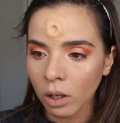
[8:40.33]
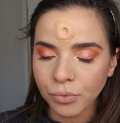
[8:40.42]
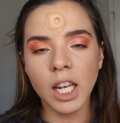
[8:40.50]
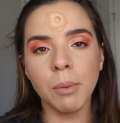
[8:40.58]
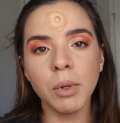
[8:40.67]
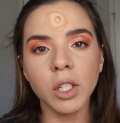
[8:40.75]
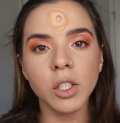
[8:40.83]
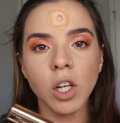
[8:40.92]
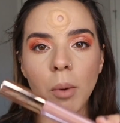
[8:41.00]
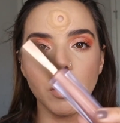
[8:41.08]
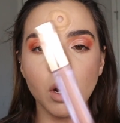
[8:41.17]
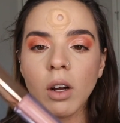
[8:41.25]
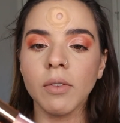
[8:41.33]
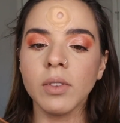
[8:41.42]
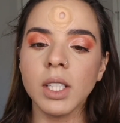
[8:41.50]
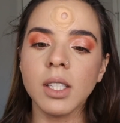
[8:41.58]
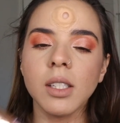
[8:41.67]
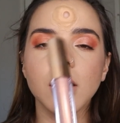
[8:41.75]
And I'm going to top it off.
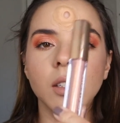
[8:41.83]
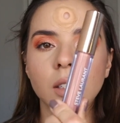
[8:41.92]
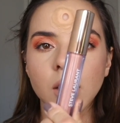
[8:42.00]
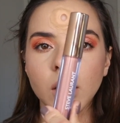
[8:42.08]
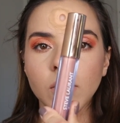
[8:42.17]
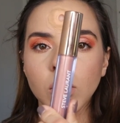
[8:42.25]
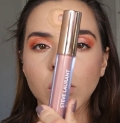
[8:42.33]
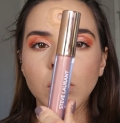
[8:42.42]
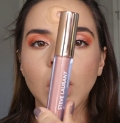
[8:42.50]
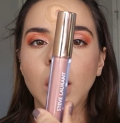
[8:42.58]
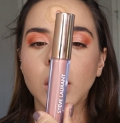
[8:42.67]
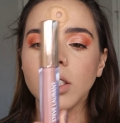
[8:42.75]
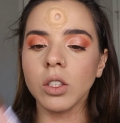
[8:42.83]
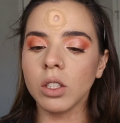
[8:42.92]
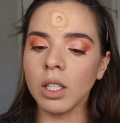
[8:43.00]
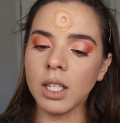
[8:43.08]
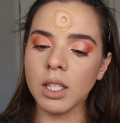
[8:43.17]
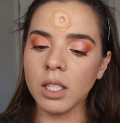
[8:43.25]
This is the Steve
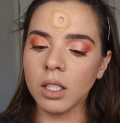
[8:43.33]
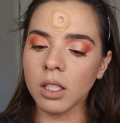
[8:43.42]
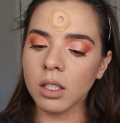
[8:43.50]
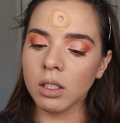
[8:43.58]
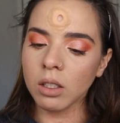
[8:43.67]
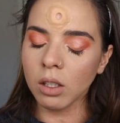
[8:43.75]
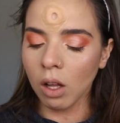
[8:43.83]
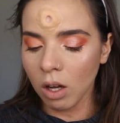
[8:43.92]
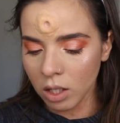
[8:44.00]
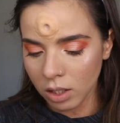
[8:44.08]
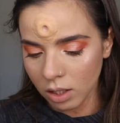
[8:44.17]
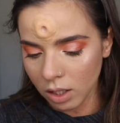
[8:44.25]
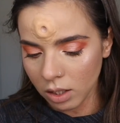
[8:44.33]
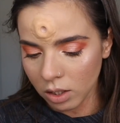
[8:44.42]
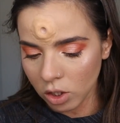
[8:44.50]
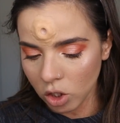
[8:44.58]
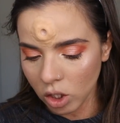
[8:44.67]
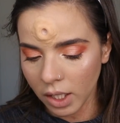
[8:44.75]
Laurent, and this is the gloss in
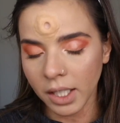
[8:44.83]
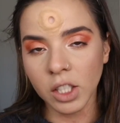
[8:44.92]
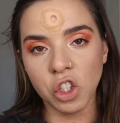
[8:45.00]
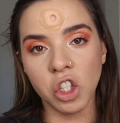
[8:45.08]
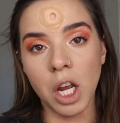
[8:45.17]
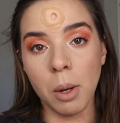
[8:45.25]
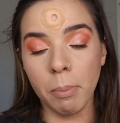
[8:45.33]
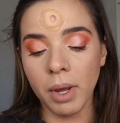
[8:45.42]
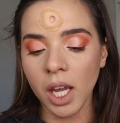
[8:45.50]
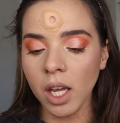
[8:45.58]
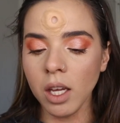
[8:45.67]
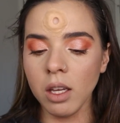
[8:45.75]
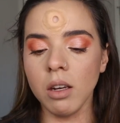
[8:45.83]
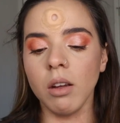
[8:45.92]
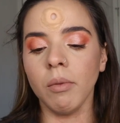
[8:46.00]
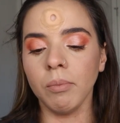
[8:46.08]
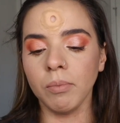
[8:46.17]
the shade Champagne.